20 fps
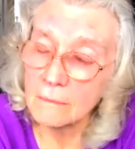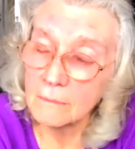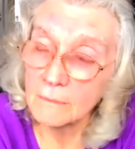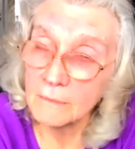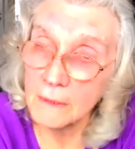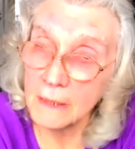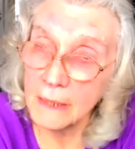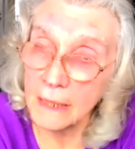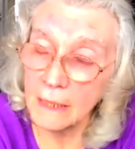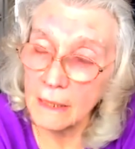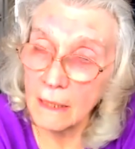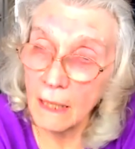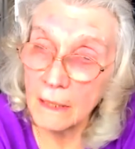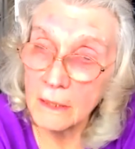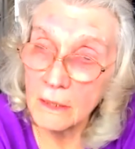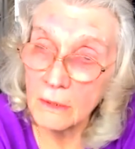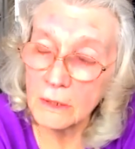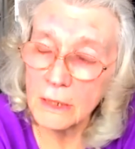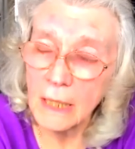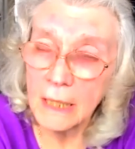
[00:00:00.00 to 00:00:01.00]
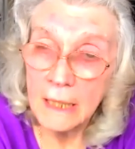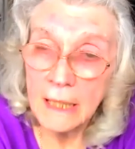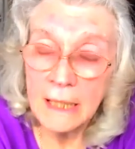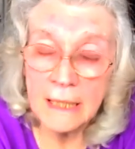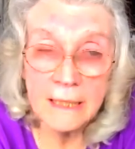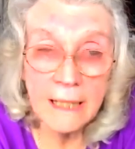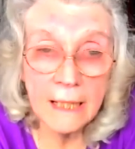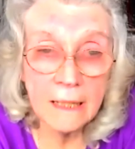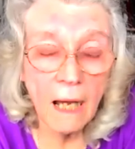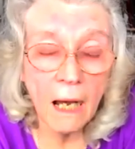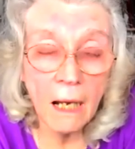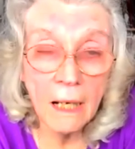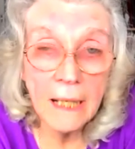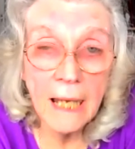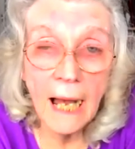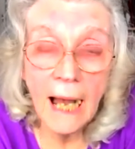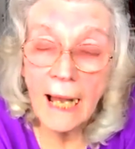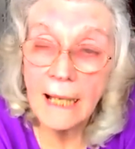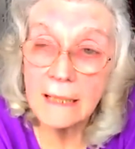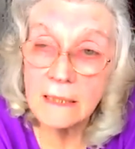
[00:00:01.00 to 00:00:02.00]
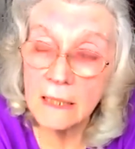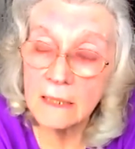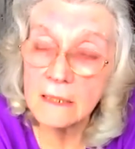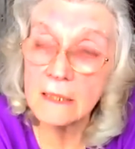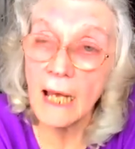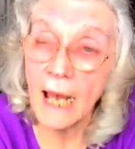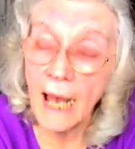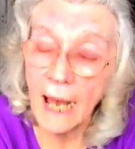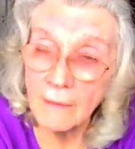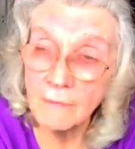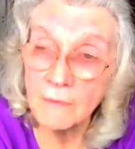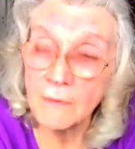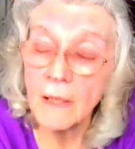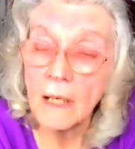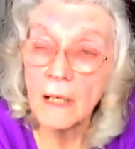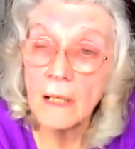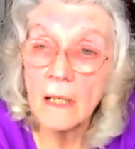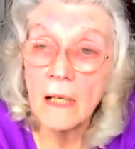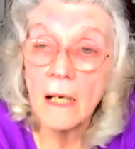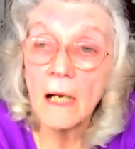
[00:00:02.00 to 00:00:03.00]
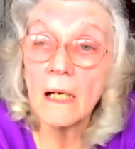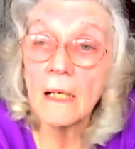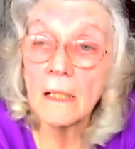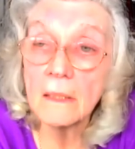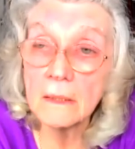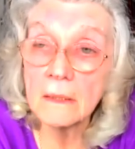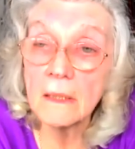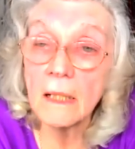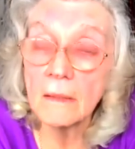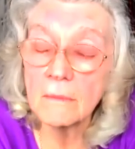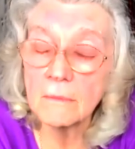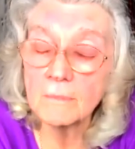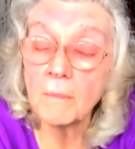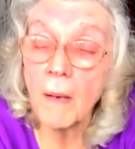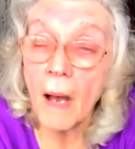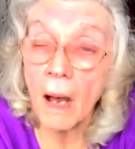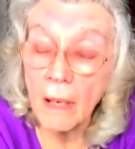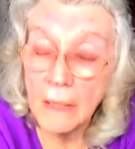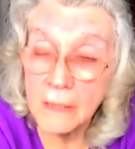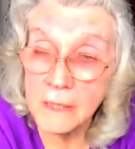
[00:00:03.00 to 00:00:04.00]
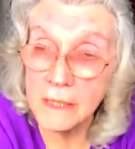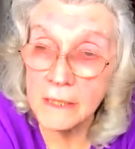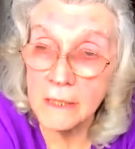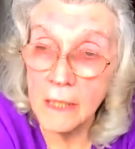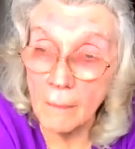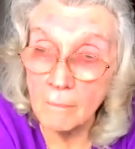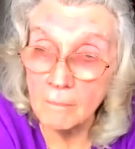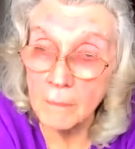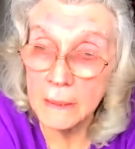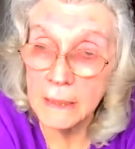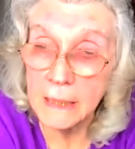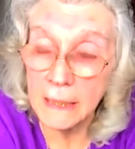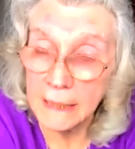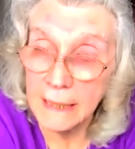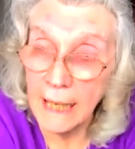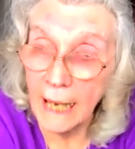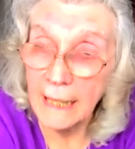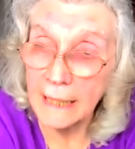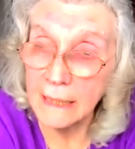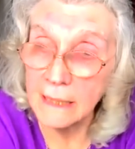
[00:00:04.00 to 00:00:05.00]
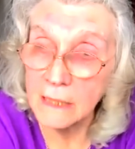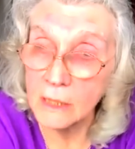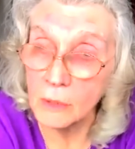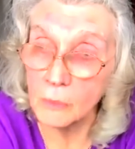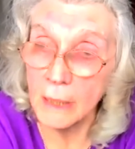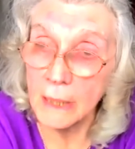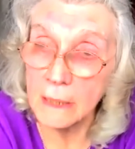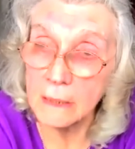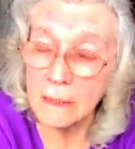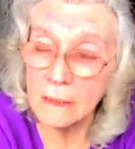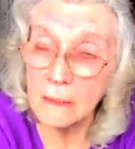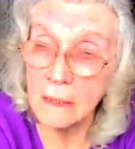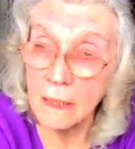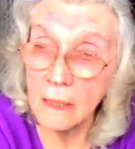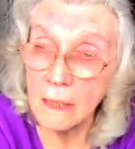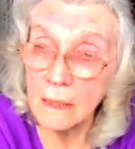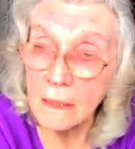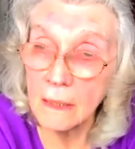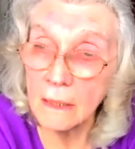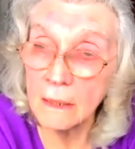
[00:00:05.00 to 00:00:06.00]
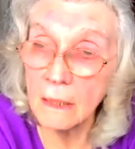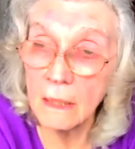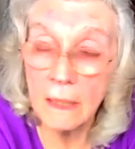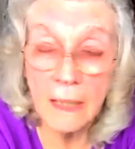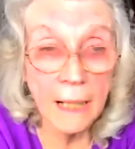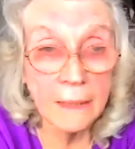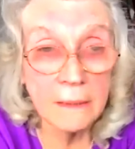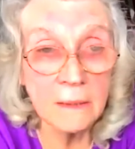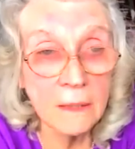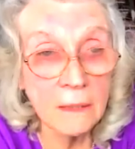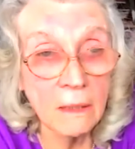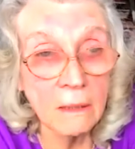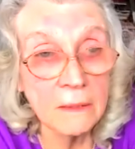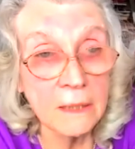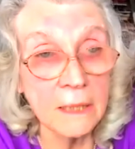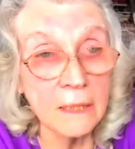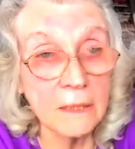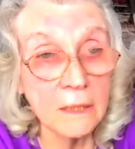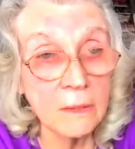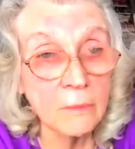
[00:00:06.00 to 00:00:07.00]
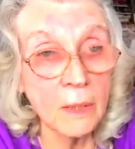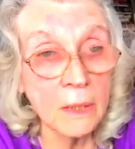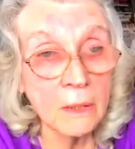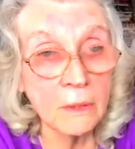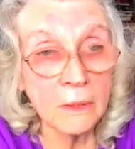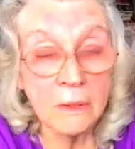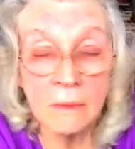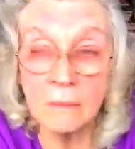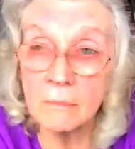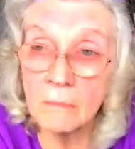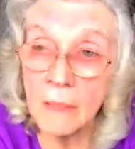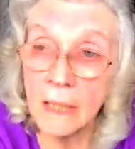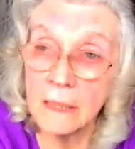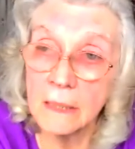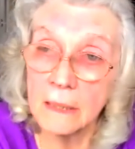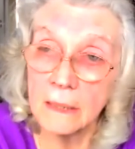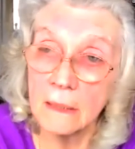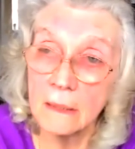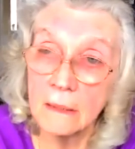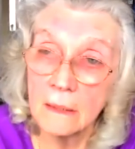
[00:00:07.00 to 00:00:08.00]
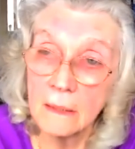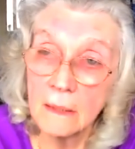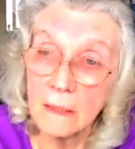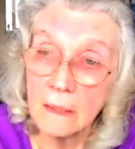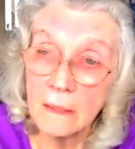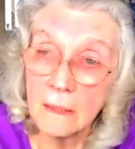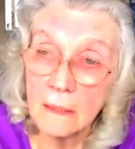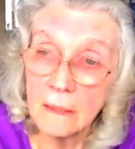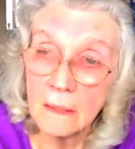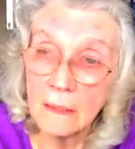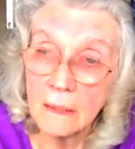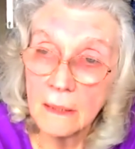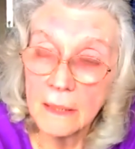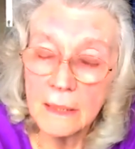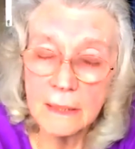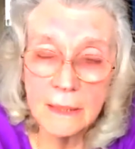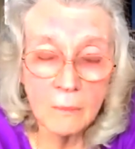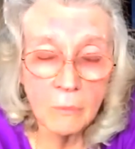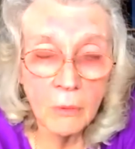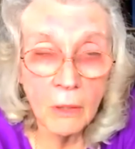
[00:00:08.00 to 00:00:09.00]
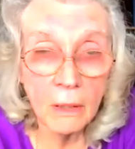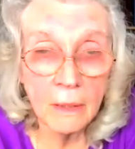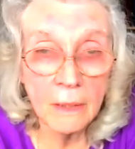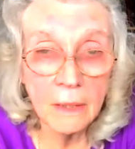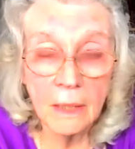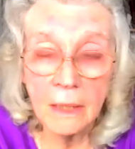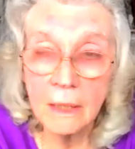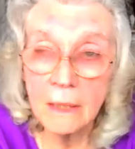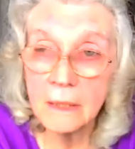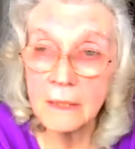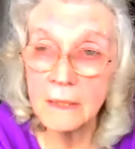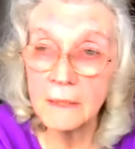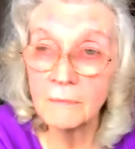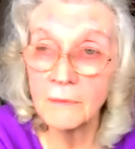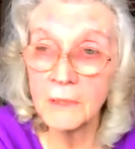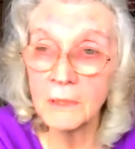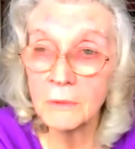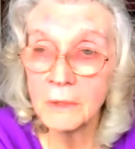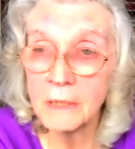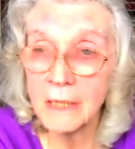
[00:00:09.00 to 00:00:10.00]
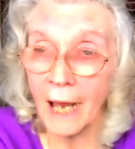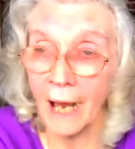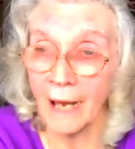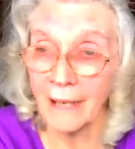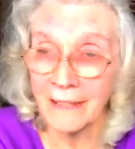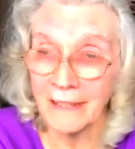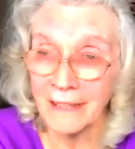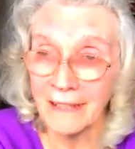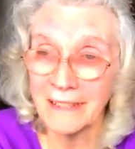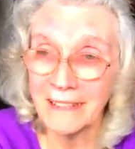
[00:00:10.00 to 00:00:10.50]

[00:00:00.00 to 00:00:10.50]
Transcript: thing like yours. He said, I had to have a pass number to get into it. And I hadn't got it, so I couldn't make it. He said, what on earth have you done?